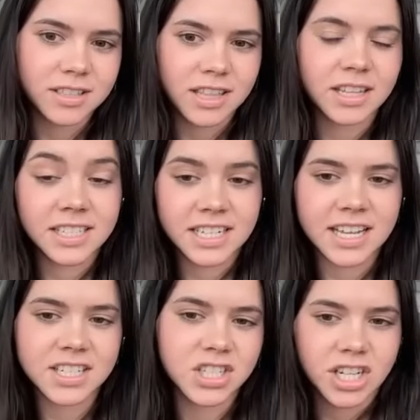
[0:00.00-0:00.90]
the
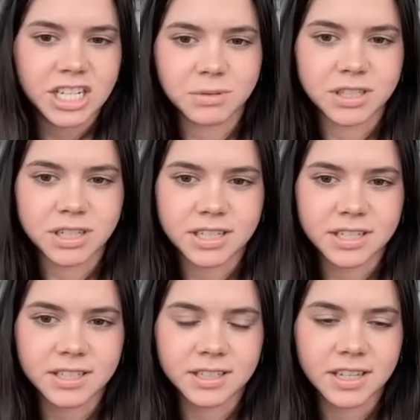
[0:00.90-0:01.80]
DSGs, which
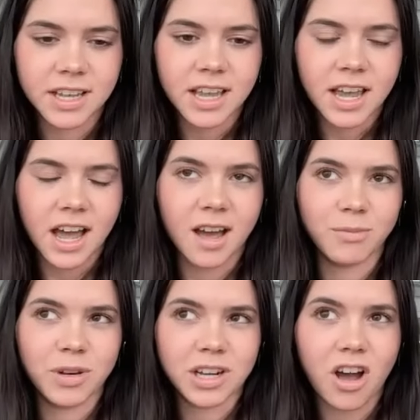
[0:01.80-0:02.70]
is
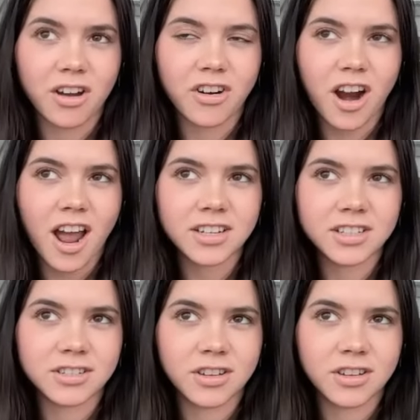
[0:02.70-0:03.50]
what got crashed.